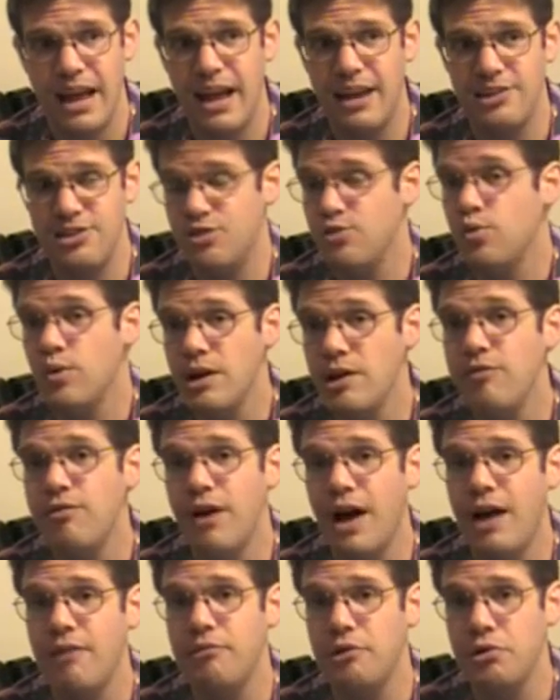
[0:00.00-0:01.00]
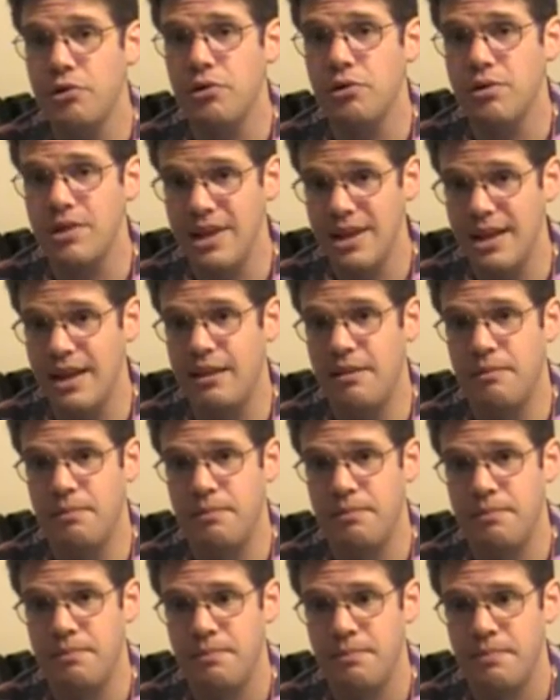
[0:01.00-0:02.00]
as a 25 year old kid.
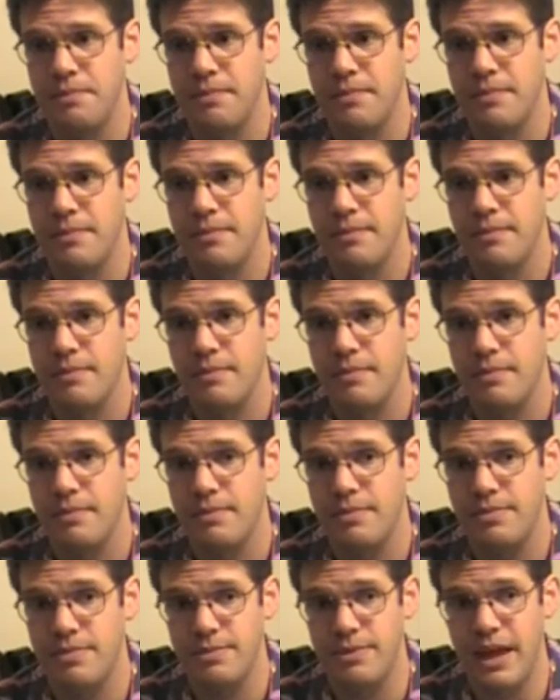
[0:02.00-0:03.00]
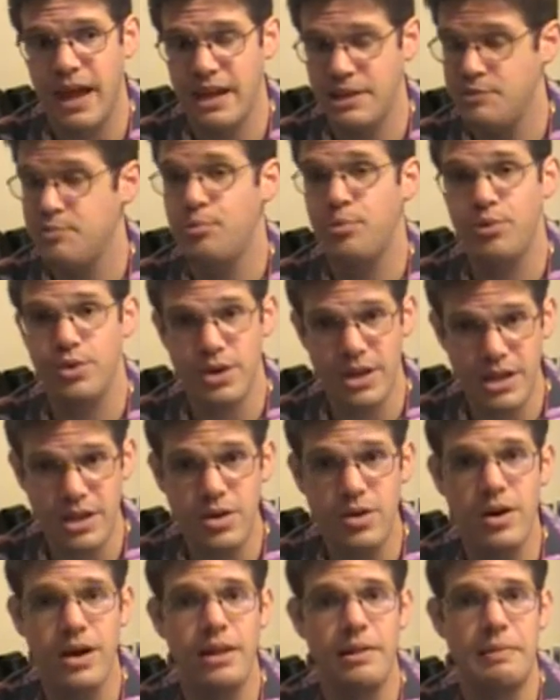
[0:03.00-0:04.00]
That's pretty
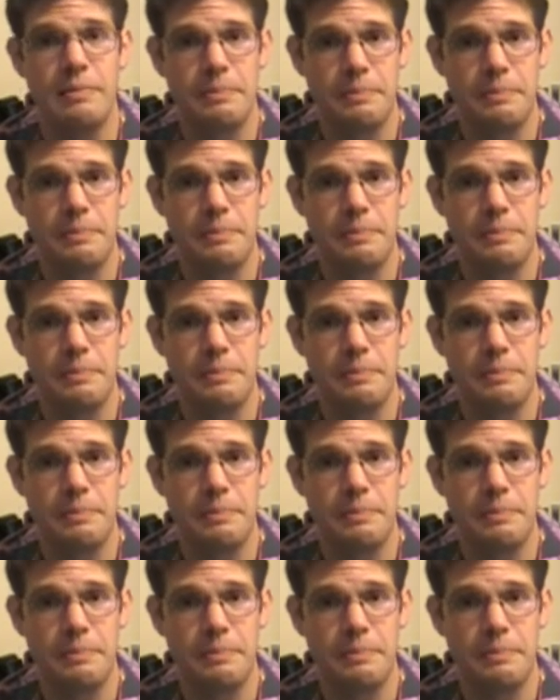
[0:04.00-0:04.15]
good.